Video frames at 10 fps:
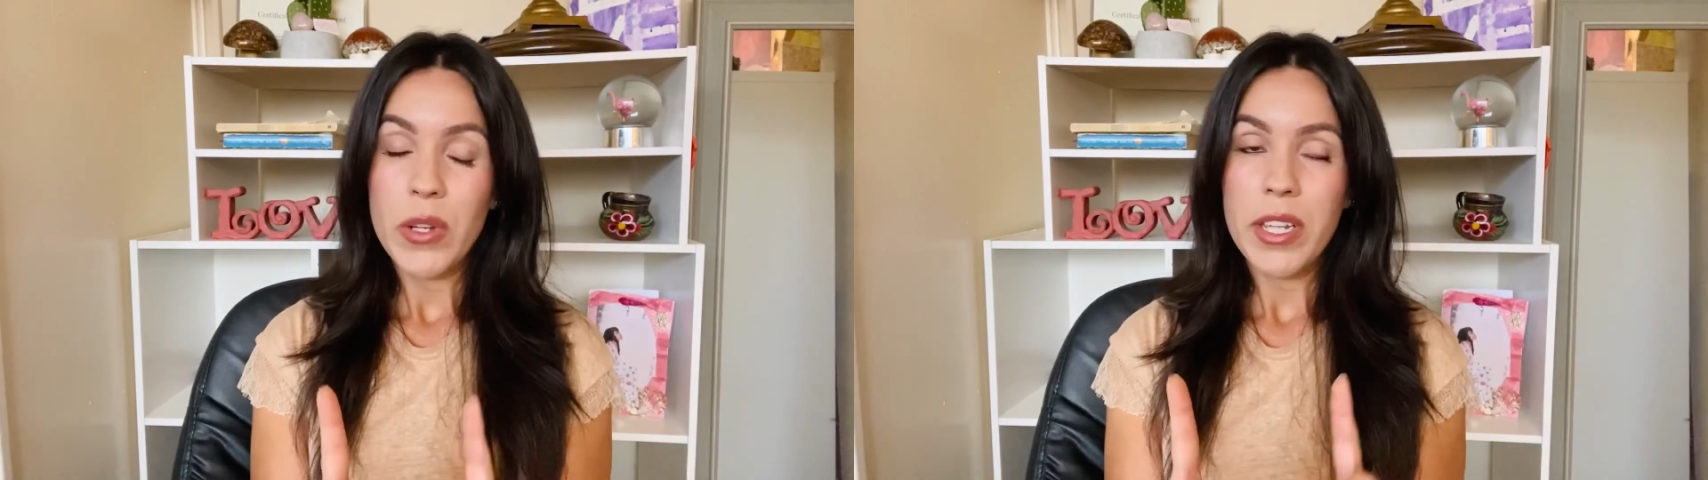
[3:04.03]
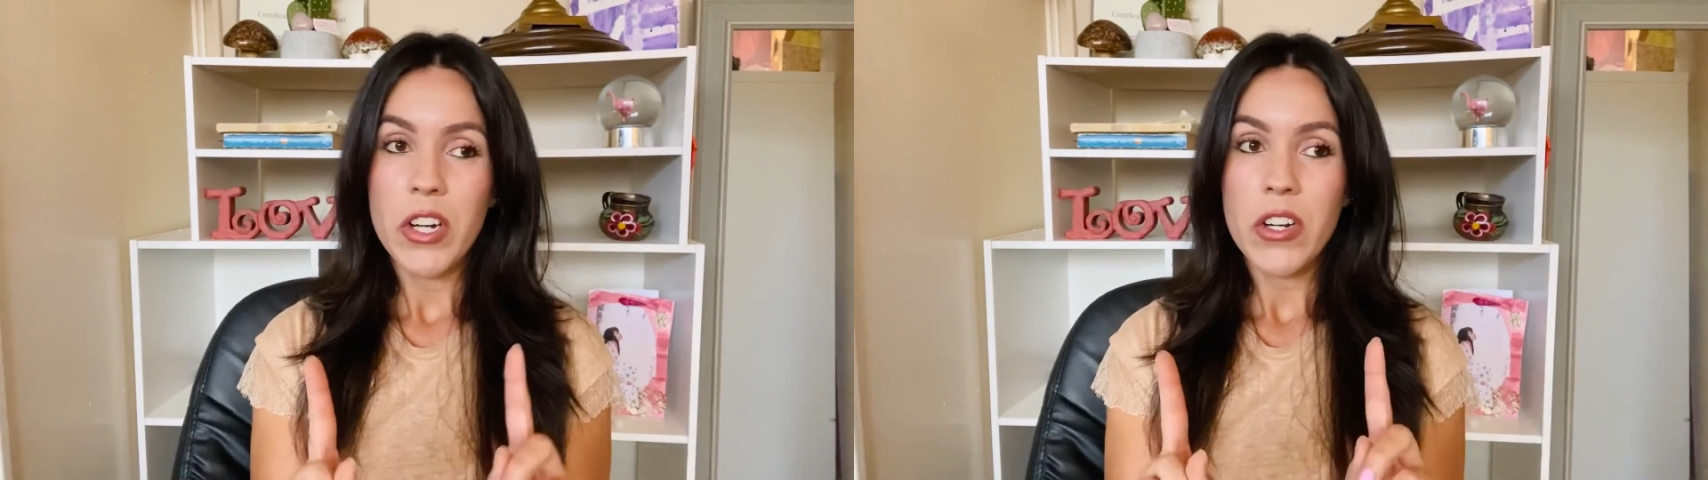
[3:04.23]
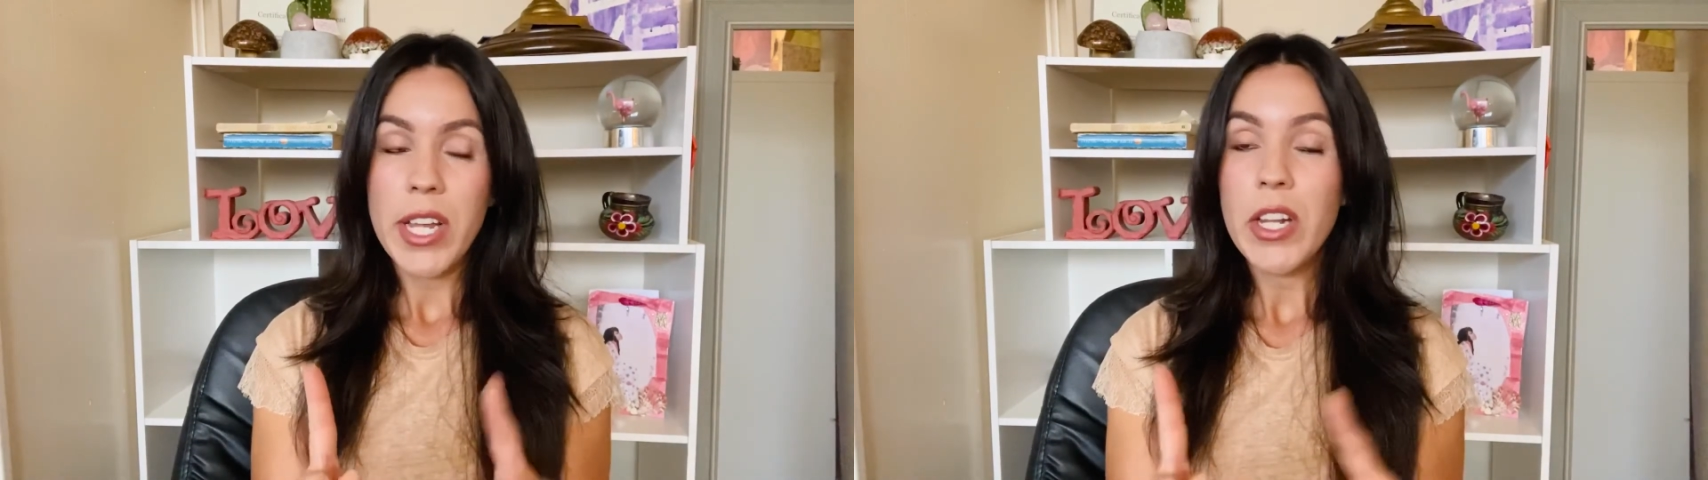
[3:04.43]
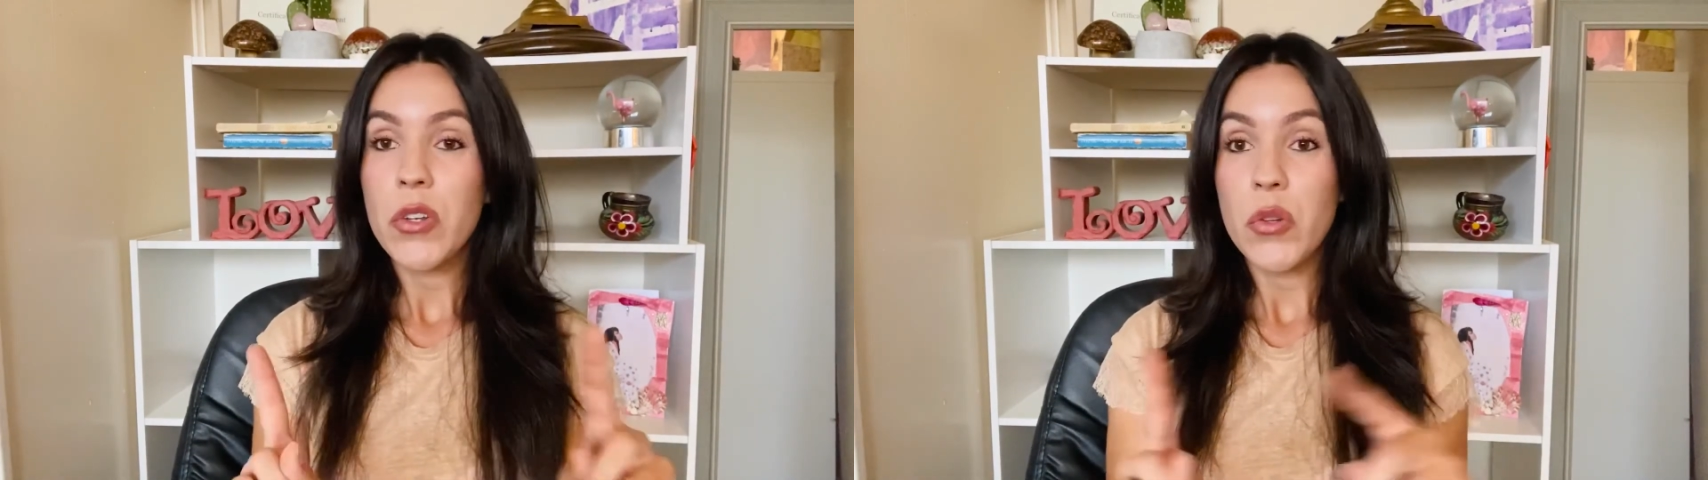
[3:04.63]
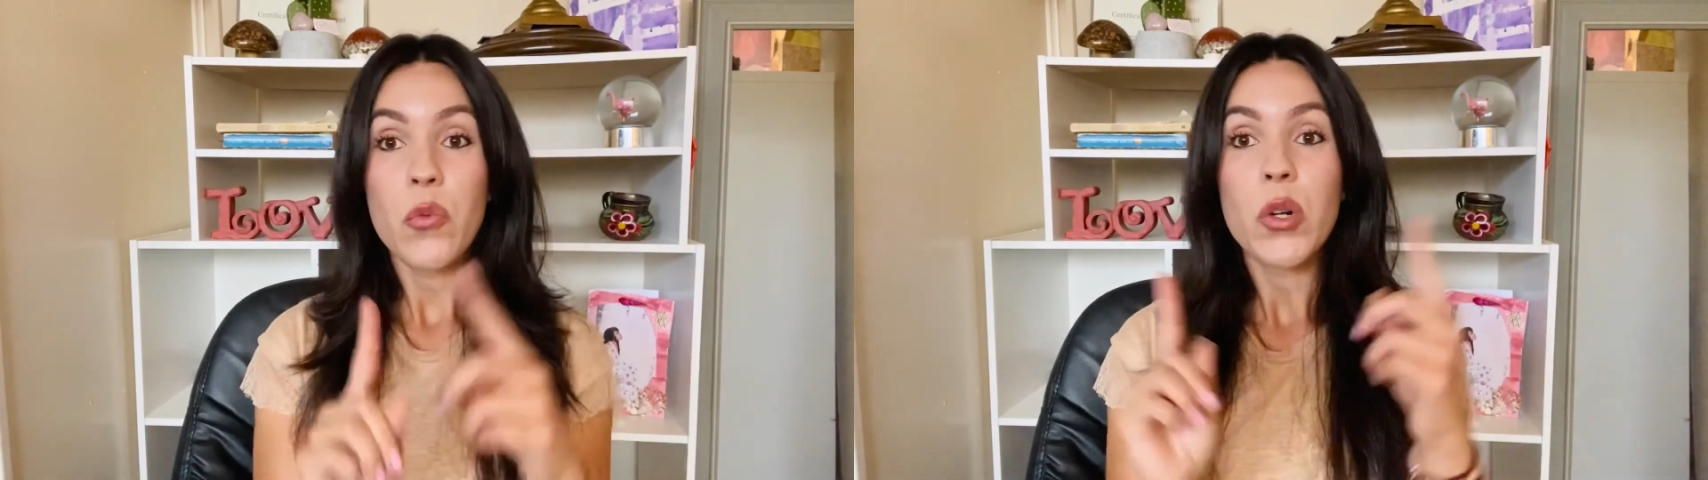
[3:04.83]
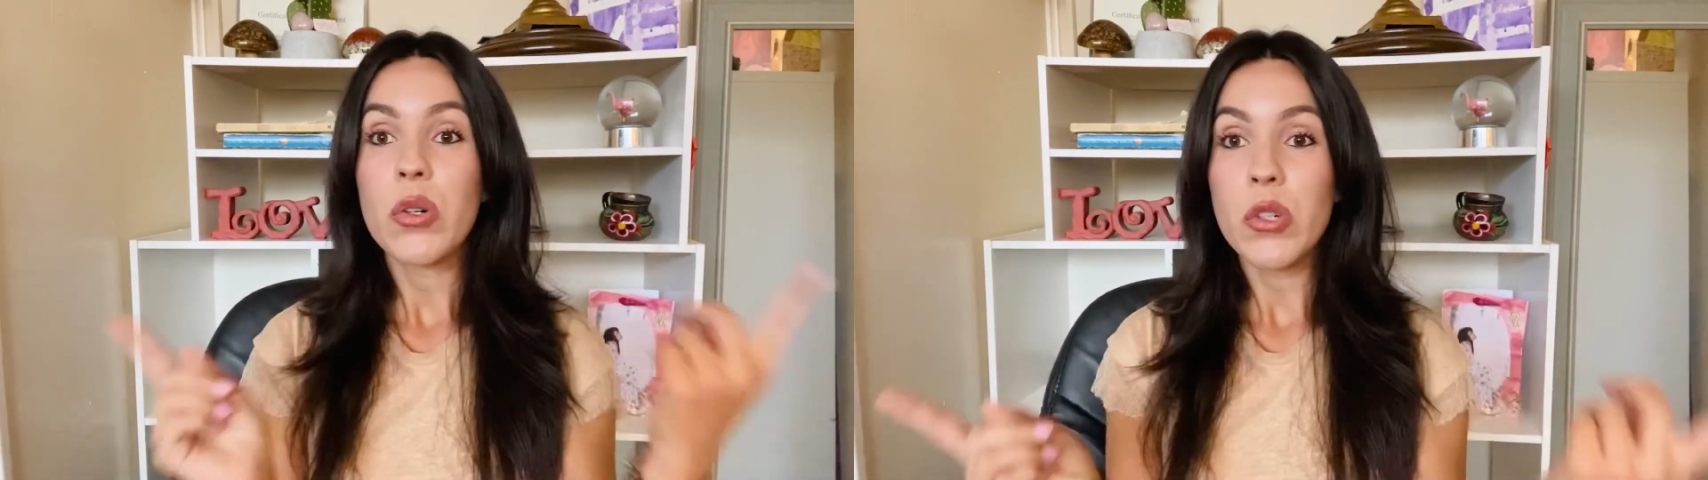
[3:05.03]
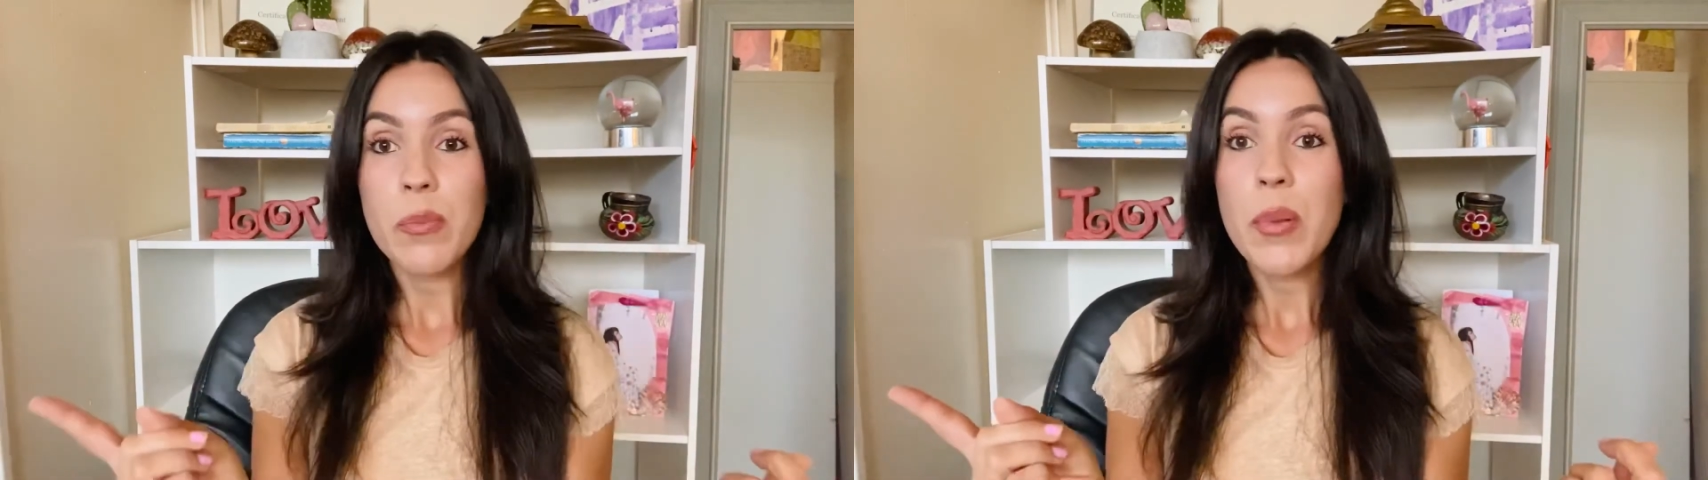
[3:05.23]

we can create a new world